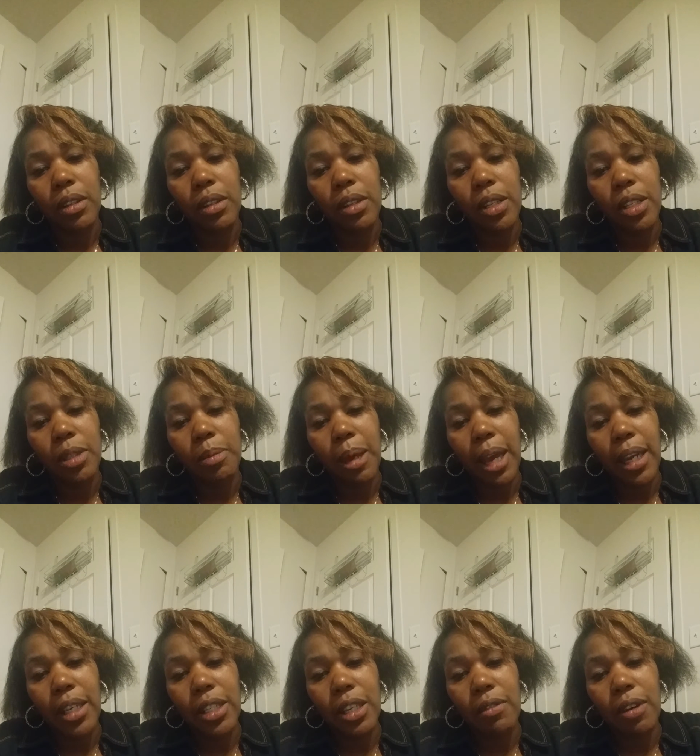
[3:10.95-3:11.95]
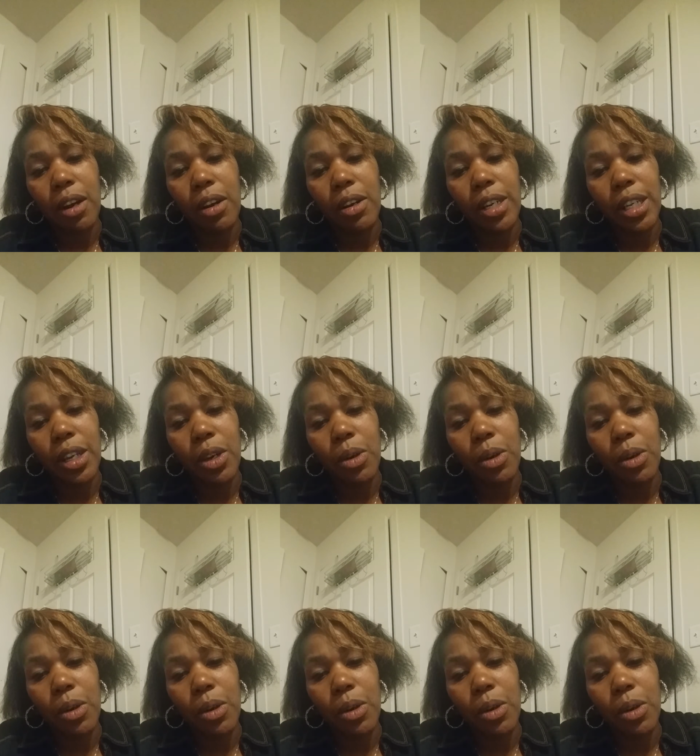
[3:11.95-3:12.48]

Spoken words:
This package I've already